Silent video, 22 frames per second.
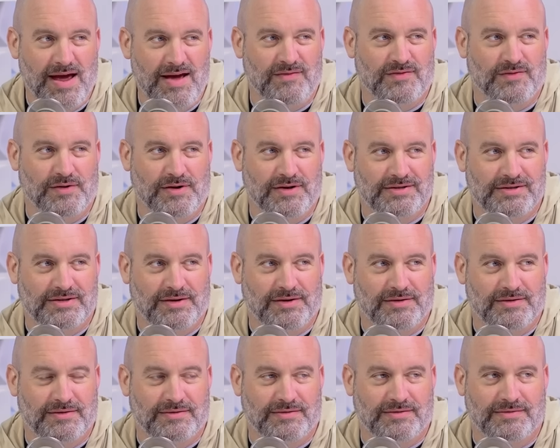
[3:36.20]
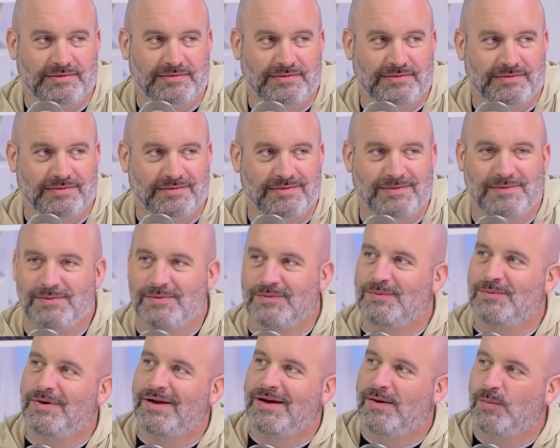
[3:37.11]
after us. though. Yeah, dude.
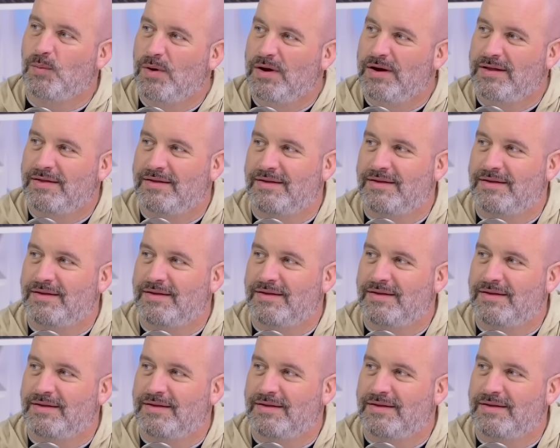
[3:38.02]
What? what Aaron